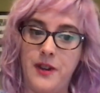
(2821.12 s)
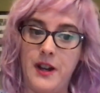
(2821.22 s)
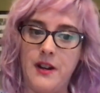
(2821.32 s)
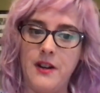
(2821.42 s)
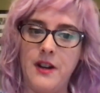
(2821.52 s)

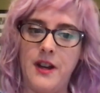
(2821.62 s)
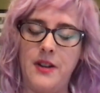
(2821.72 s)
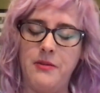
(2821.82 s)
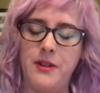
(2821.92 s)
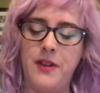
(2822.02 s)
fair. And
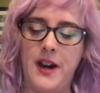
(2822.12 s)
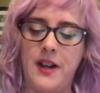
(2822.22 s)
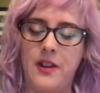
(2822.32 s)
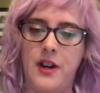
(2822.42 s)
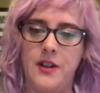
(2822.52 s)
we've had a
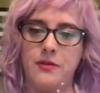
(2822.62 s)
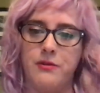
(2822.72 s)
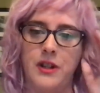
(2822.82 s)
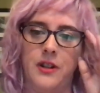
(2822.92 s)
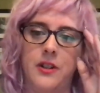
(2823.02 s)
lot of
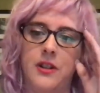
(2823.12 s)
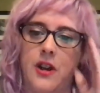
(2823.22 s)
real